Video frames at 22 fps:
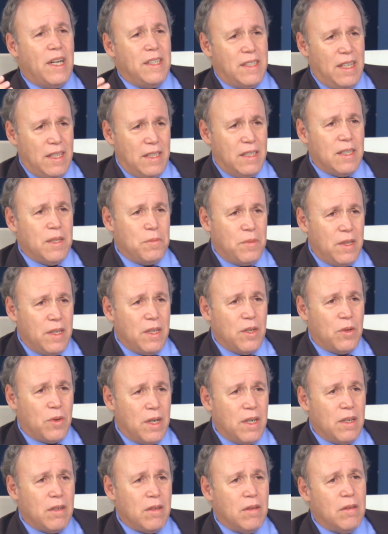say something
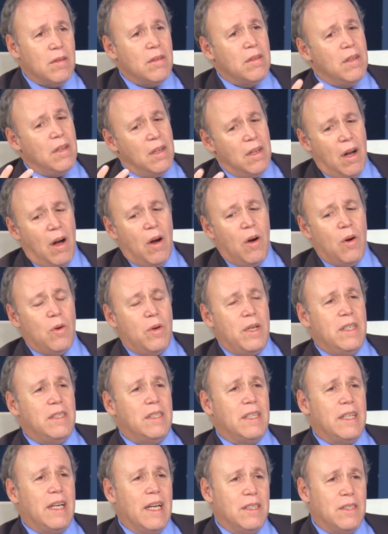critical, oh,
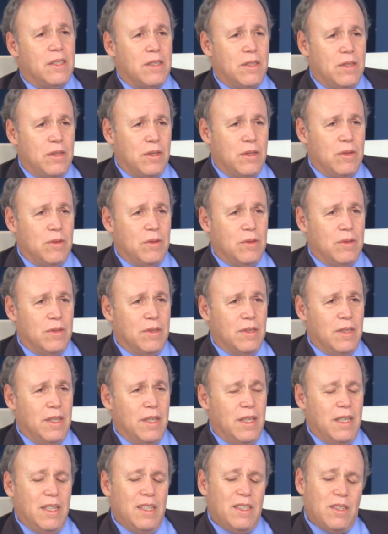he's against the Jews.
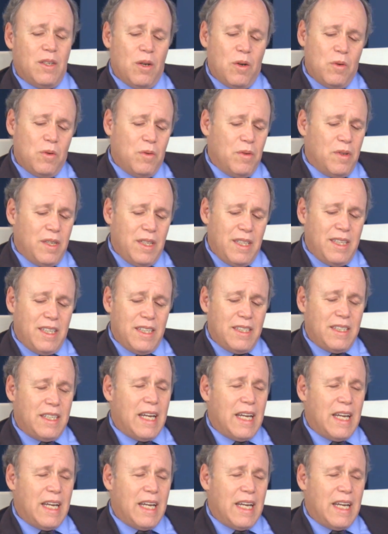So this